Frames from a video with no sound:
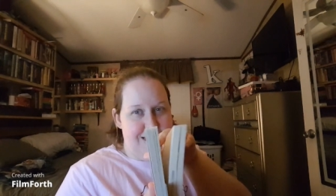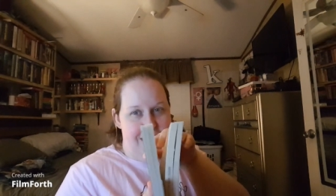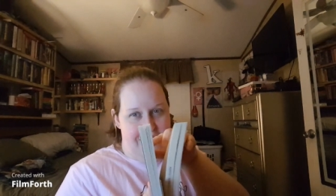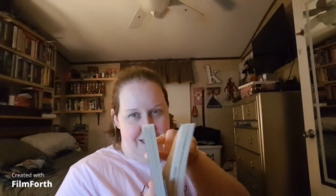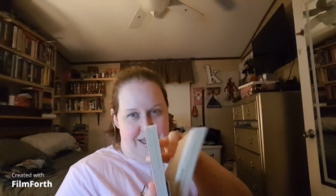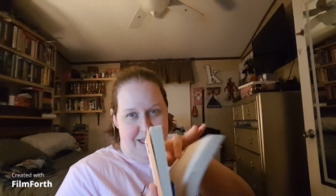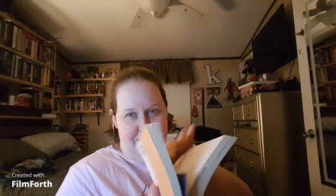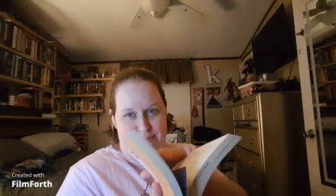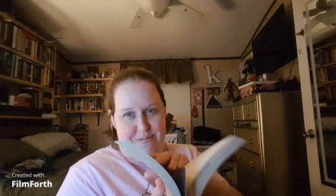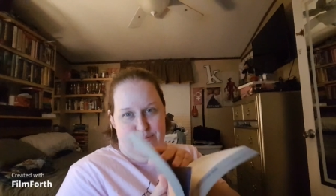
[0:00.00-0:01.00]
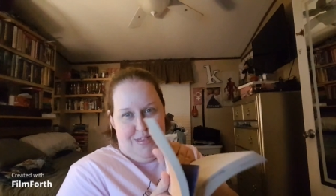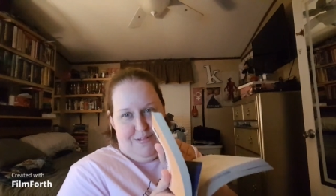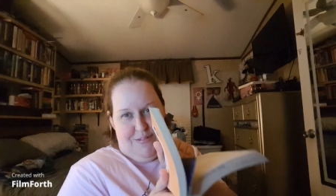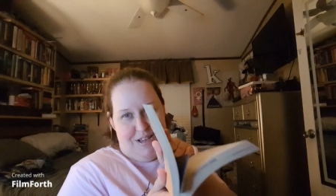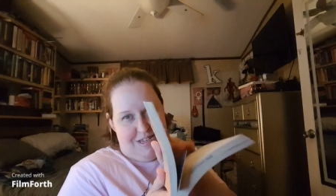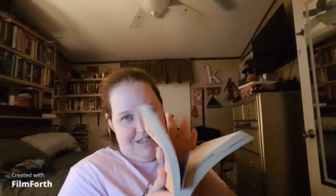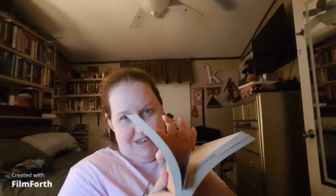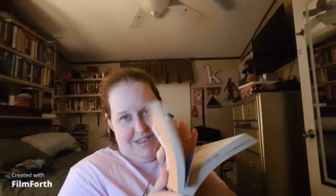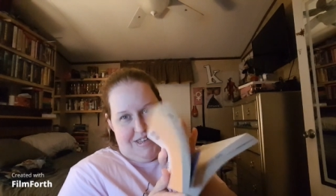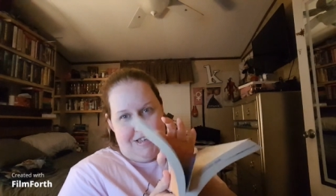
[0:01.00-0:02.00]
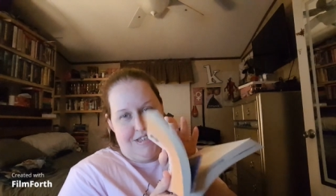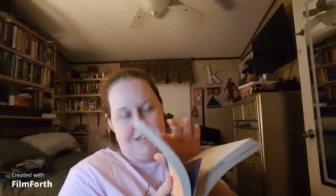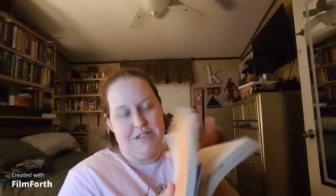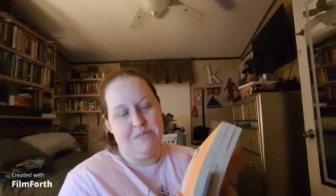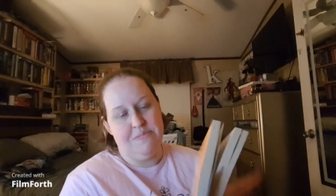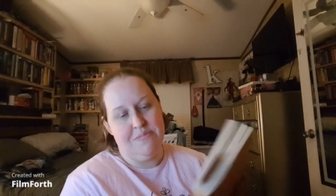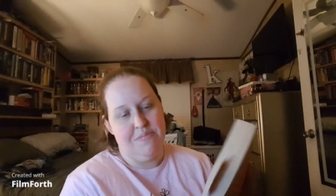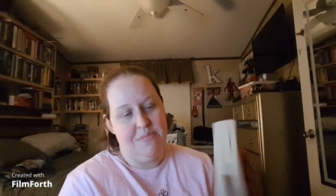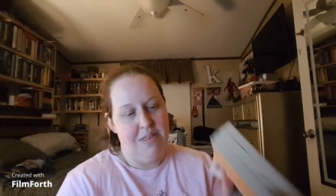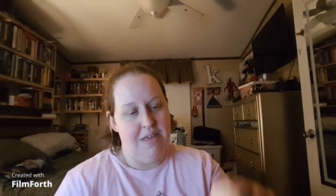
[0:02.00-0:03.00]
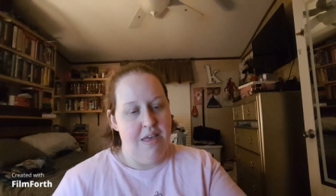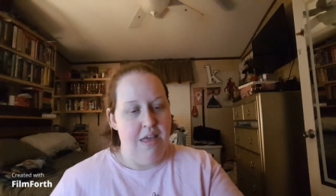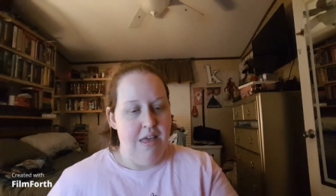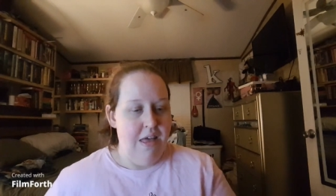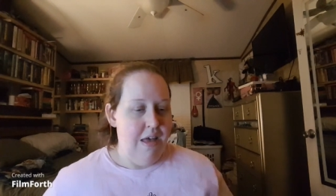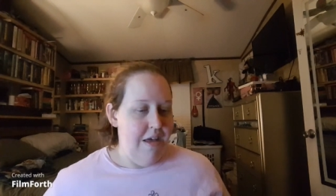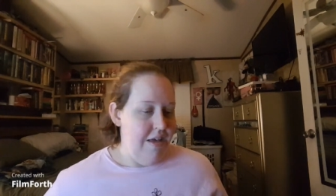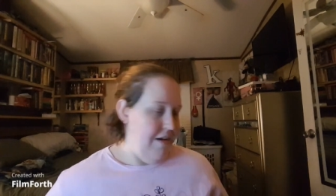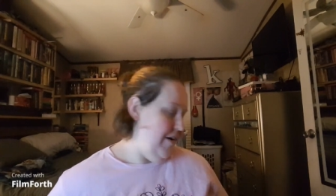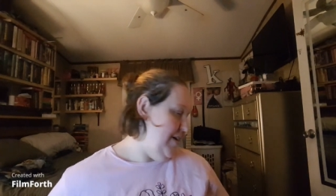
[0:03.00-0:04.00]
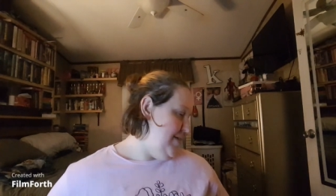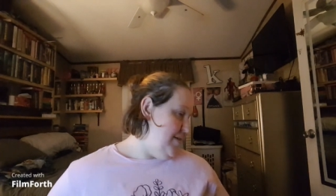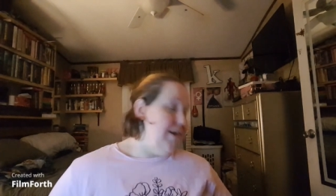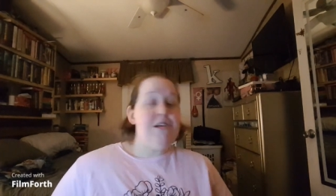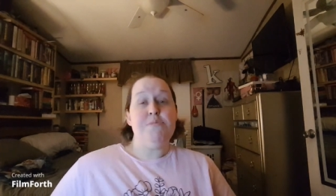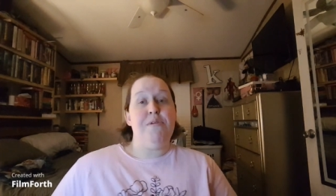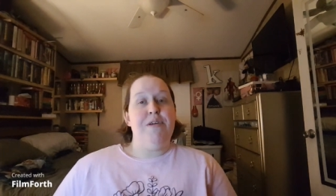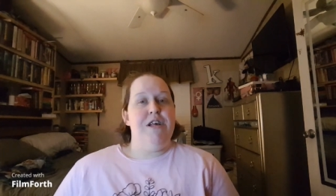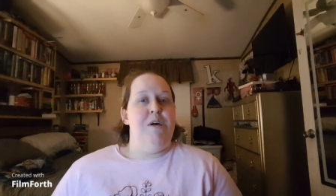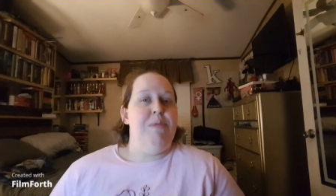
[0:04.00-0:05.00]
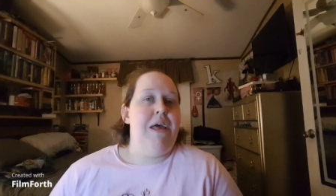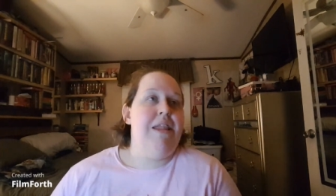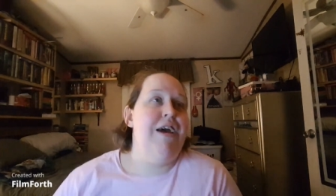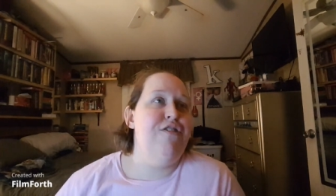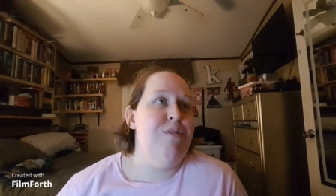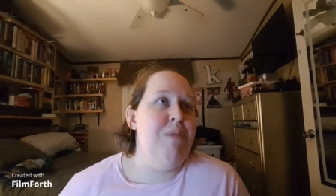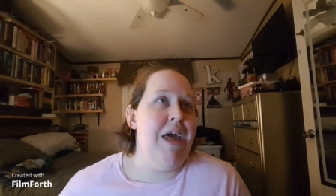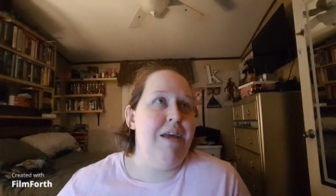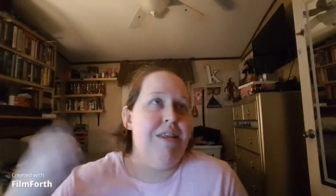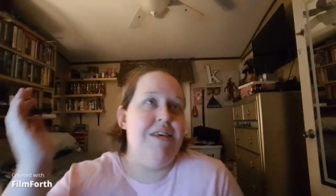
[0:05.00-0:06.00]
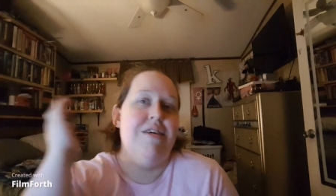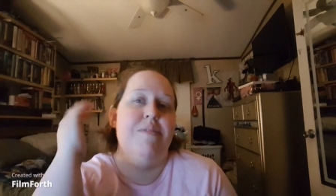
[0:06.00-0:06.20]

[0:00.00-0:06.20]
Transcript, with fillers: time with the rest of this. Alright, so there's my reading update, life update.